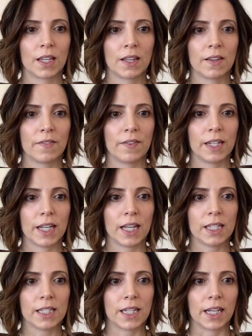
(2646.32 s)

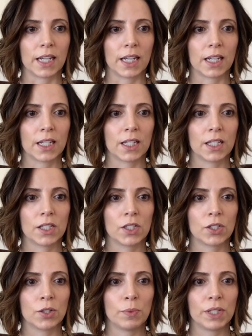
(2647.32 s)
Fantastic.
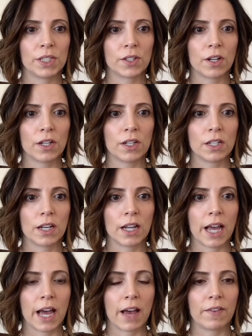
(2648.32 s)
Should we start
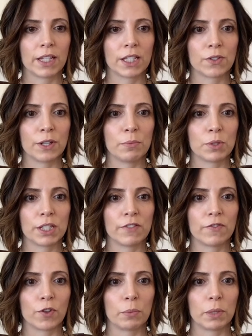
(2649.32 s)
having Shreem
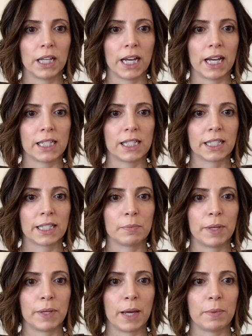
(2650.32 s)
Brzee Formula at 6
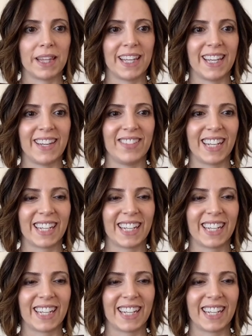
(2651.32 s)
p.m. in the evening?